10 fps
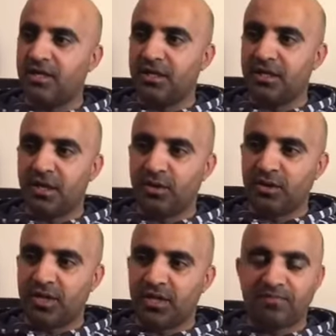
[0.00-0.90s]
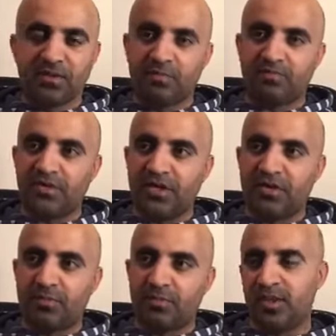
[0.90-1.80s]
you know,
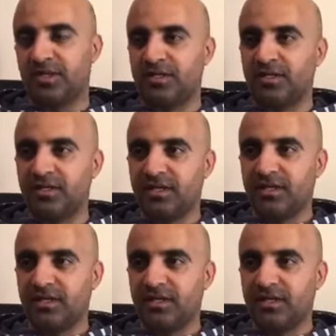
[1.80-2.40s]
the person